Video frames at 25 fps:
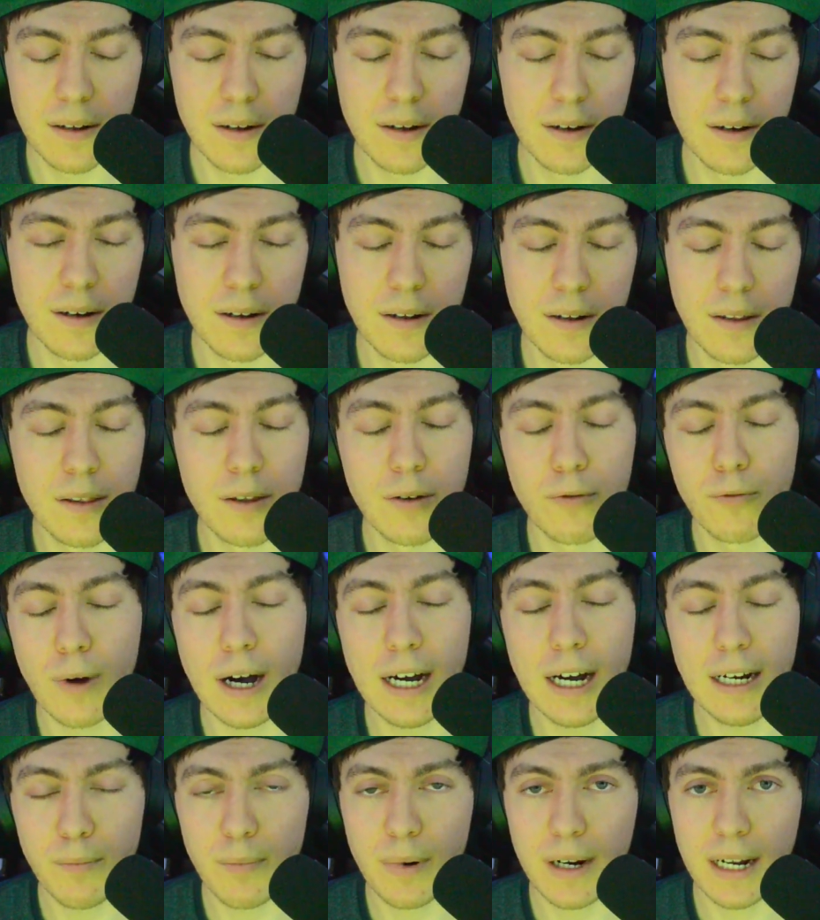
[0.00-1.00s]
the
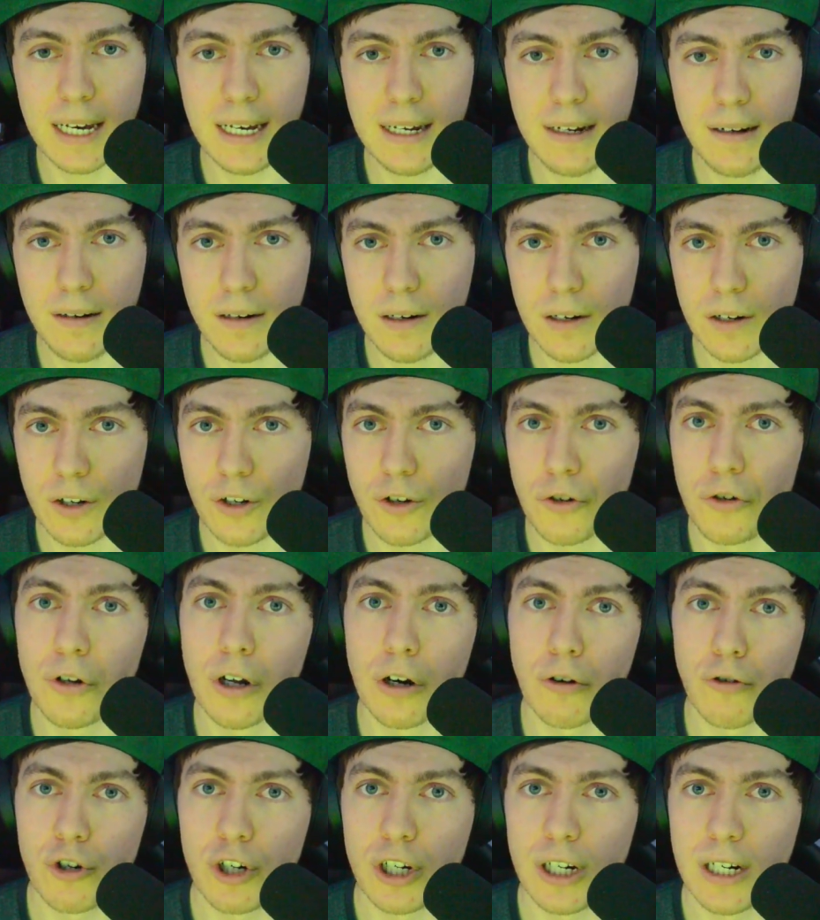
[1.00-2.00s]
right play to
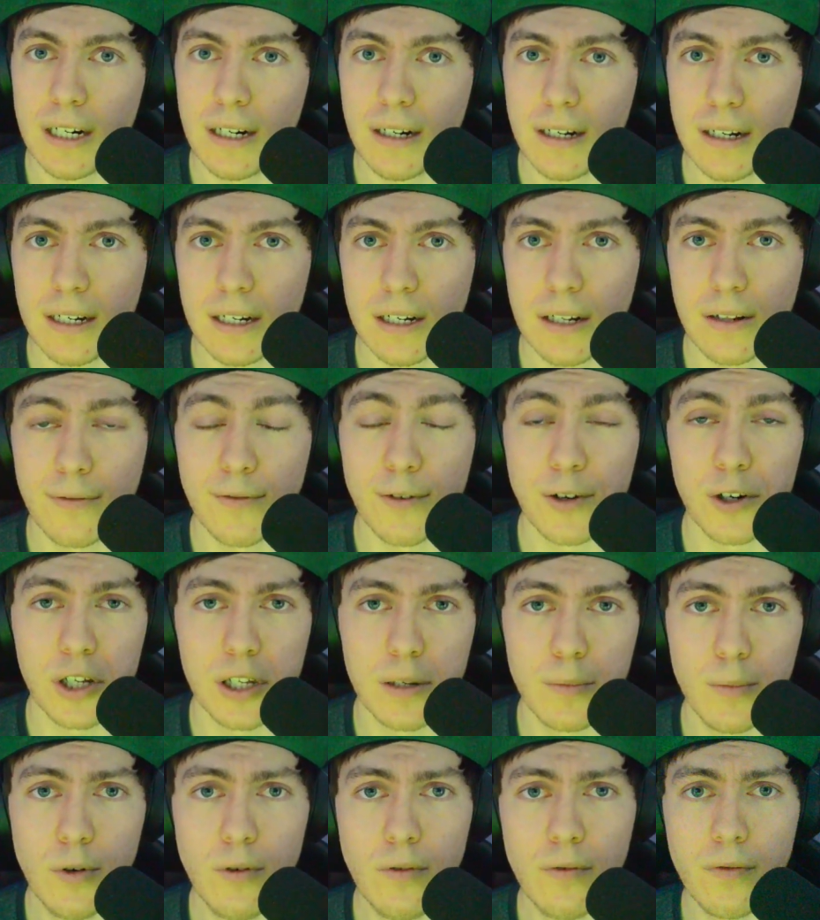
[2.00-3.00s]
no-shield the first
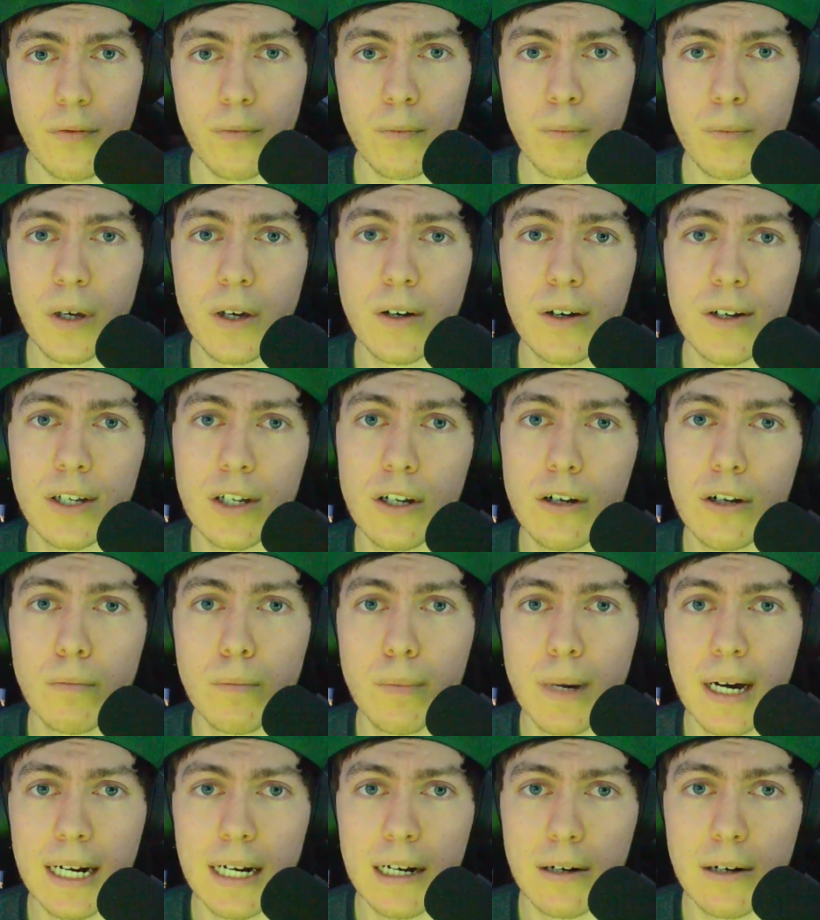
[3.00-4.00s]
move, because no
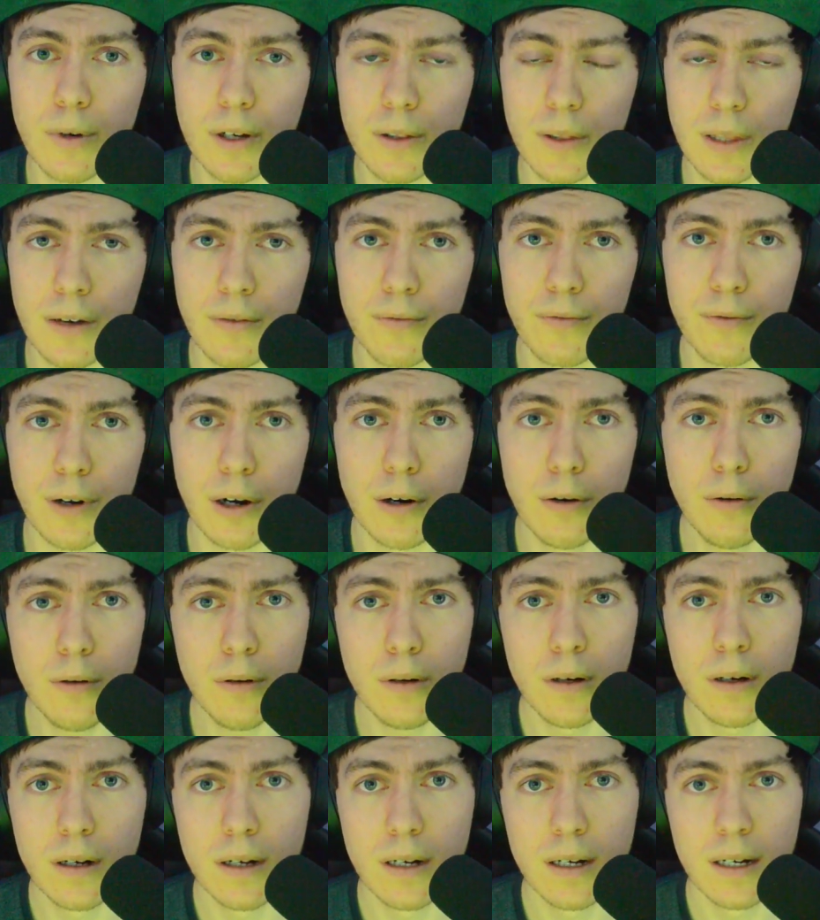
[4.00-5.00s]
matter what they throw,
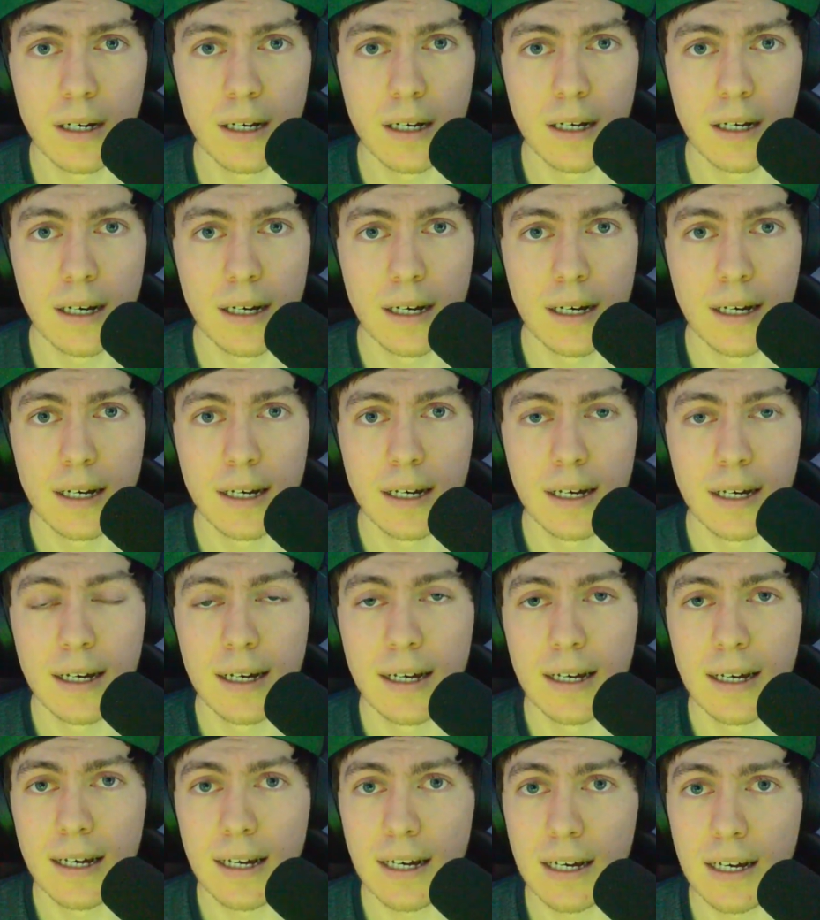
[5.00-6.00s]

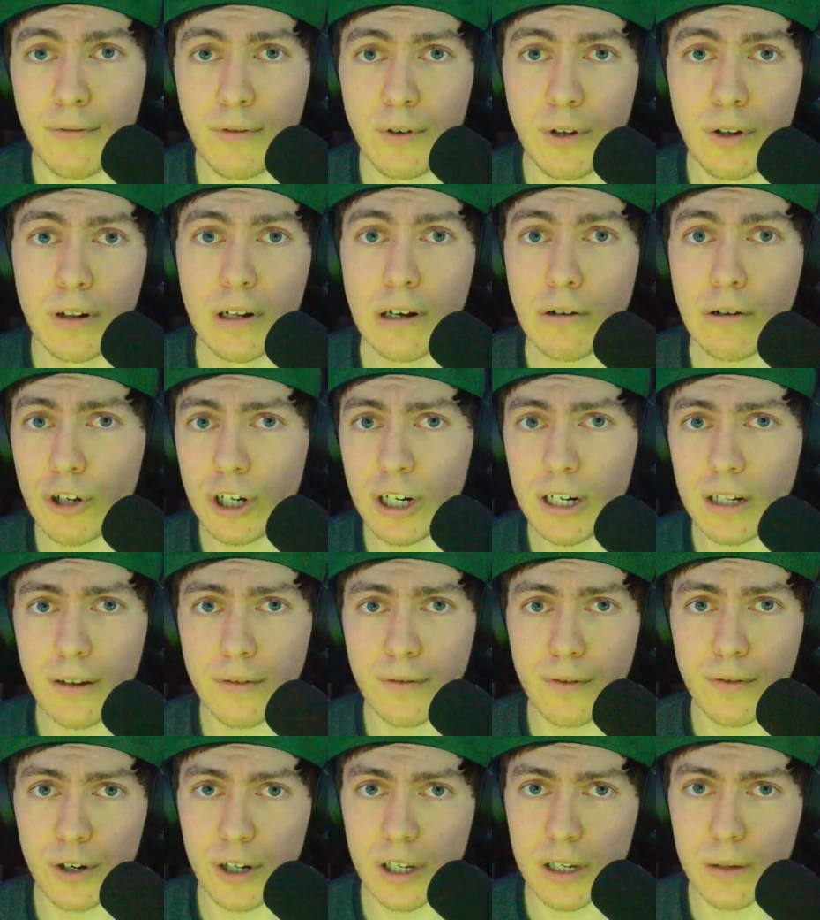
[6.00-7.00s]
if you no-shield the
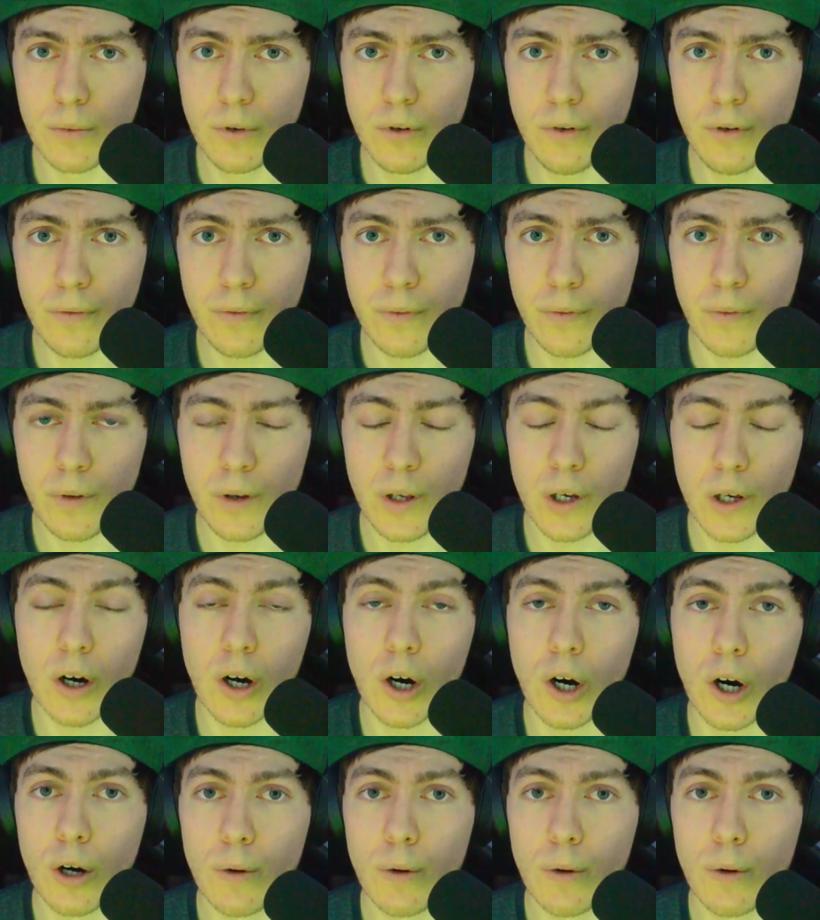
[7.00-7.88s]
first move, you're always